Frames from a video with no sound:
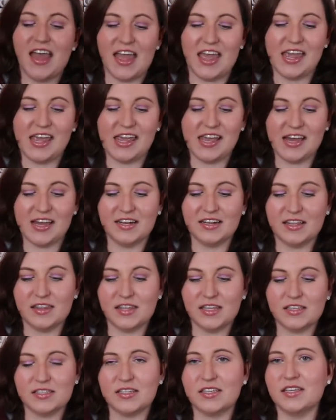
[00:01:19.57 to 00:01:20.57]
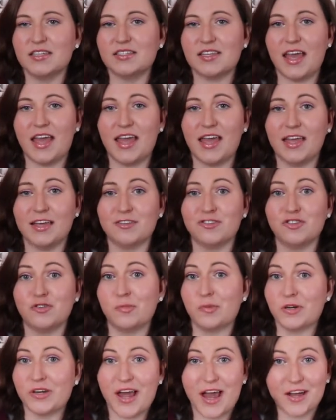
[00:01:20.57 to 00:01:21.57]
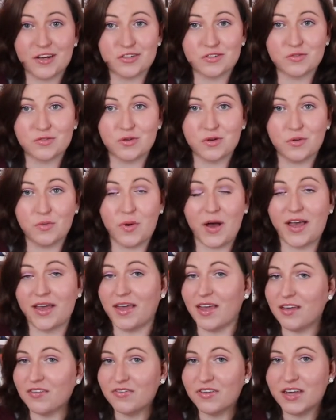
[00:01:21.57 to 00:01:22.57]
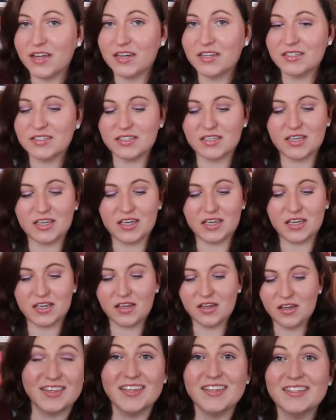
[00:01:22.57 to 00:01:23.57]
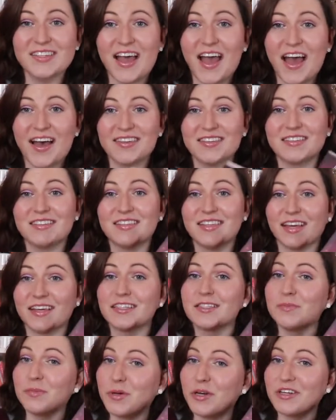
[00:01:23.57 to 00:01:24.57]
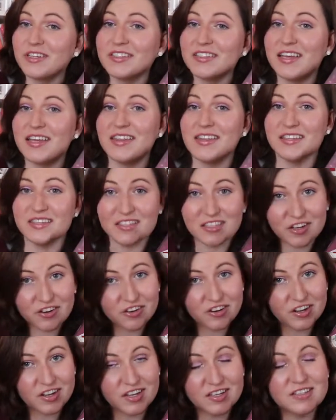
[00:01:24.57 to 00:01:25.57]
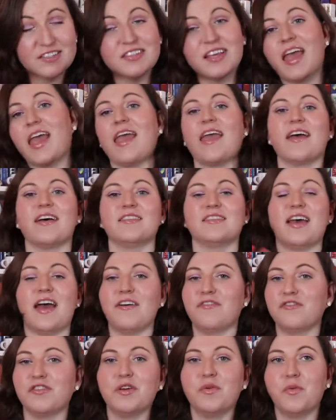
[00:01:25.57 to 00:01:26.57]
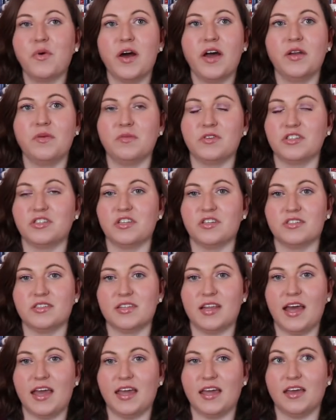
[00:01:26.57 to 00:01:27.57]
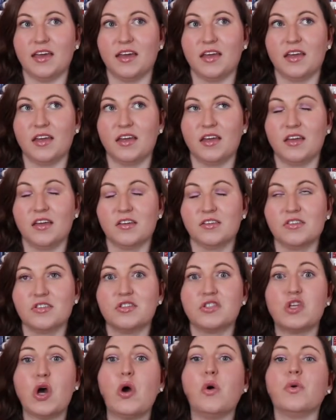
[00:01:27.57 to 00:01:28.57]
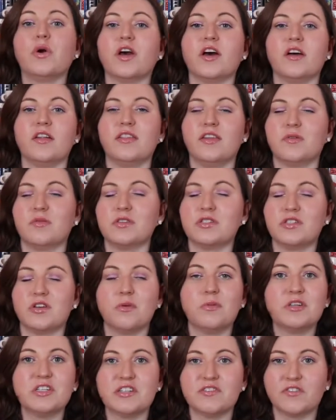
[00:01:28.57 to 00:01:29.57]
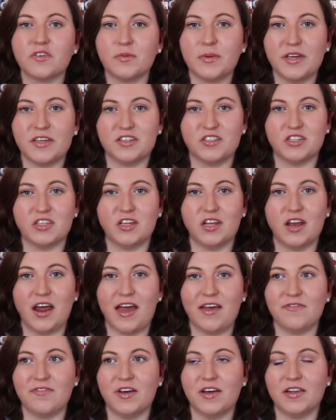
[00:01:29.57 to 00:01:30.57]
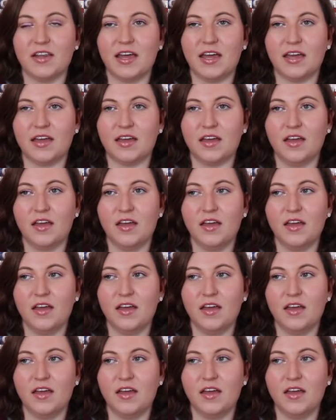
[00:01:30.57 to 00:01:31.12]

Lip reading: and this is a supernatural YA fantasy. This has 6 books in the series, and every one was just like so good. There was so much information. I felt like